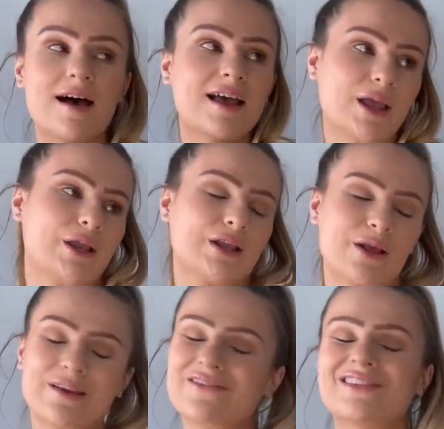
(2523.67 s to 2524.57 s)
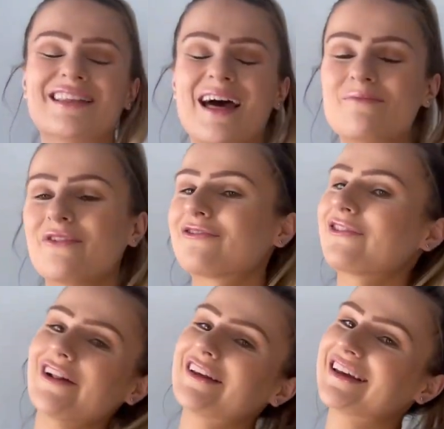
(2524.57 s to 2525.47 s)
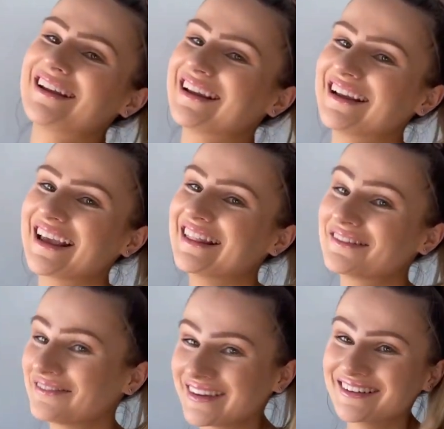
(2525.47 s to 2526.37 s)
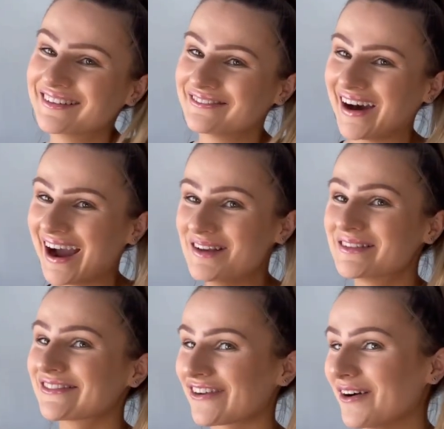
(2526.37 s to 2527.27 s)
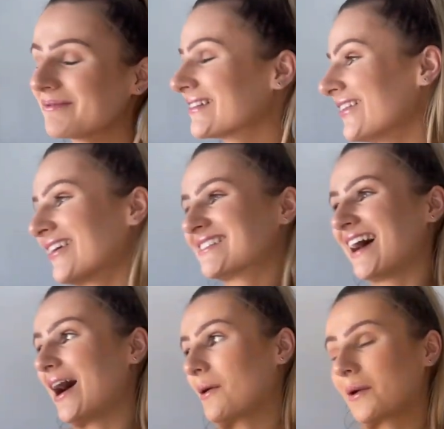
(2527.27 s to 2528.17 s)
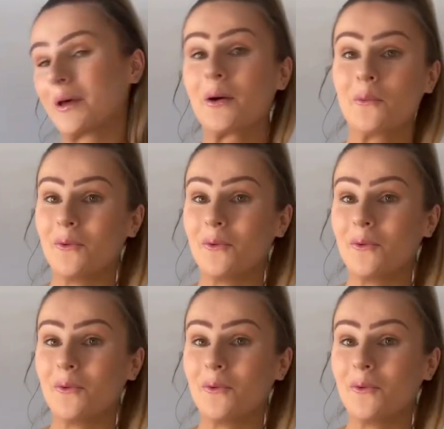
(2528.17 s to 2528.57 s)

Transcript: You know, gives you them frolicking in the field vibes from lockdown one.